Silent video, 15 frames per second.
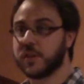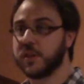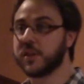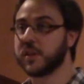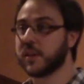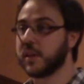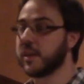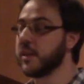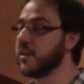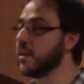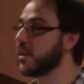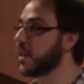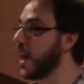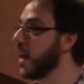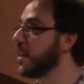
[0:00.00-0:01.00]
the
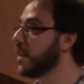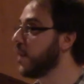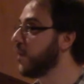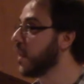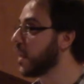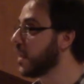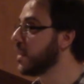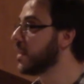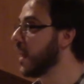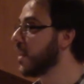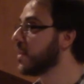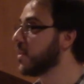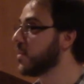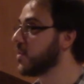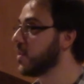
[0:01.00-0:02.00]
scientific
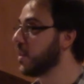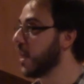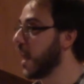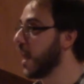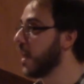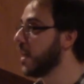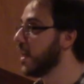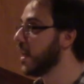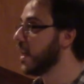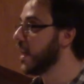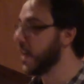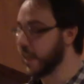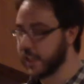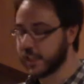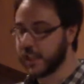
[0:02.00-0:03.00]
consensus today
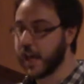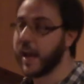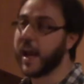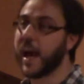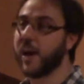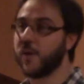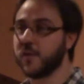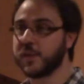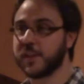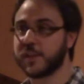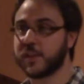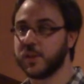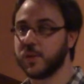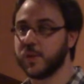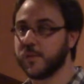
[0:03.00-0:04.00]
is that how old is
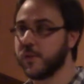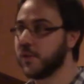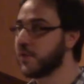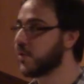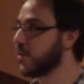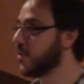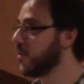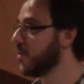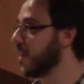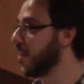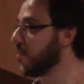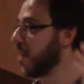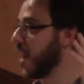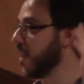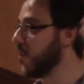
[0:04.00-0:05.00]
the universe?
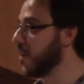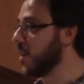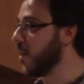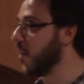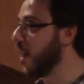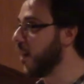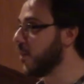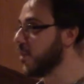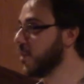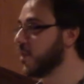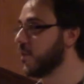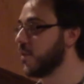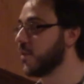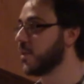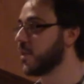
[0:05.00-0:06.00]
Anyone know how old the
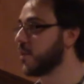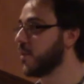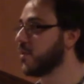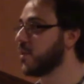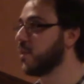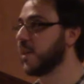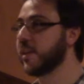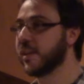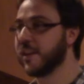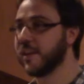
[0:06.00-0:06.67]
universe is supposed to be?